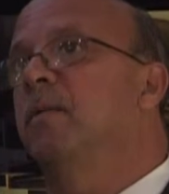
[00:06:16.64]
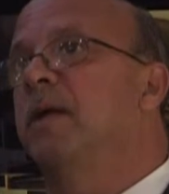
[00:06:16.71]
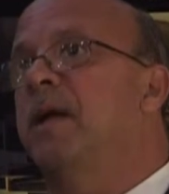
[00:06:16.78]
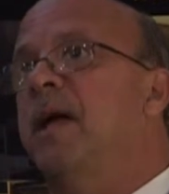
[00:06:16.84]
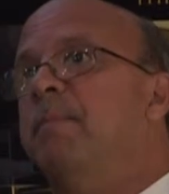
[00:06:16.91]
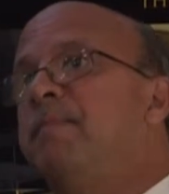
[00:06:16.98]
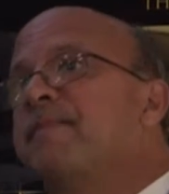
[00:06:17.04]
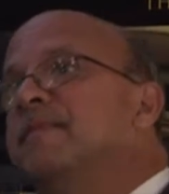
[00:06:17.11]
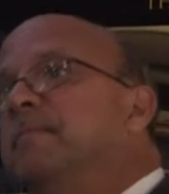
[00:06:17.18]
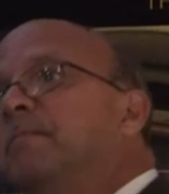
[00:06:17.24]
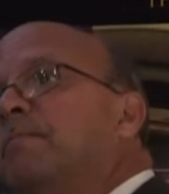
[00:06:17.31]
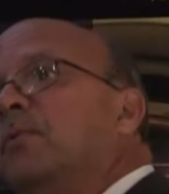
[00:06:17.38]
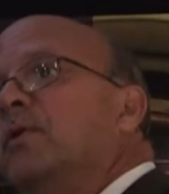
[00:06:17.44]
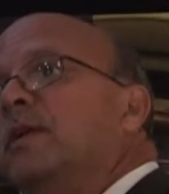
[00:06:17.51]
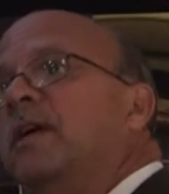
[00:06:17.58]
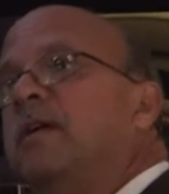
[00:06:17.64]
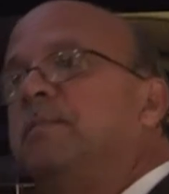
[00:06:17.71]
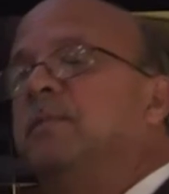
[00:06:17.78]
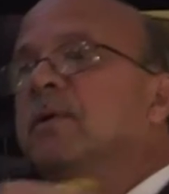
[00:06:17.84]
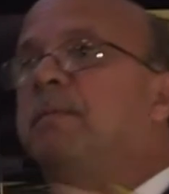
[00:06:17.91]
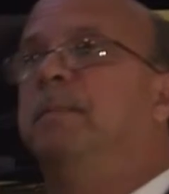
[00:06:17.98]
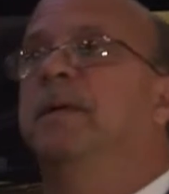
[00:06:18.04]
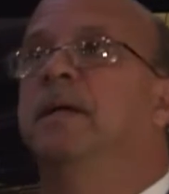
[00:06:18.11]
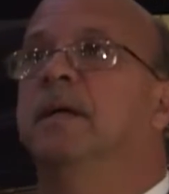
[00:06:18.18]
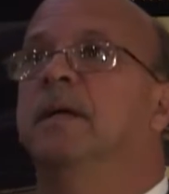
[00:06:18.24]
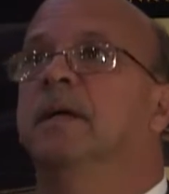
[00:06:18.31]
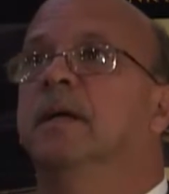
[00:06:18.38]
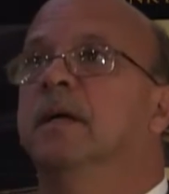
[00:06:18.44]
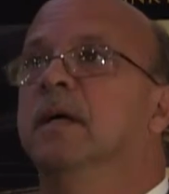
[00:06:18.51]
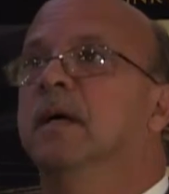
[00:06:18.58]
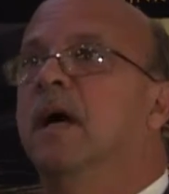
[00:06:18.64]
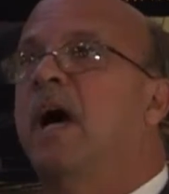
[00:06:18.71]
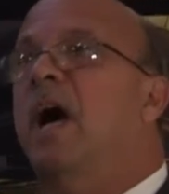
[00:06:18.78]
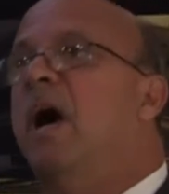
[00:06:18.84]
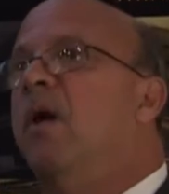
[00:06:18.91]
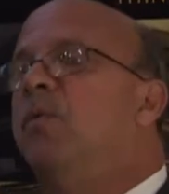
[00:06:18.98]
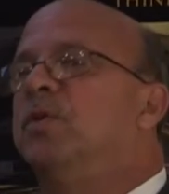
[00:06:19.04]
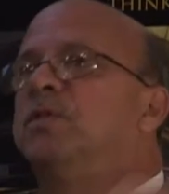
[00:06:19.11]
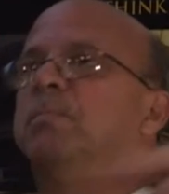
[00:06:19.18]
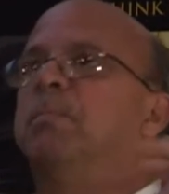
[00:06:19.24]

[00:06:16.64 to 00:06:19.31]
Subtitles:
what happened from point A to point B, how it was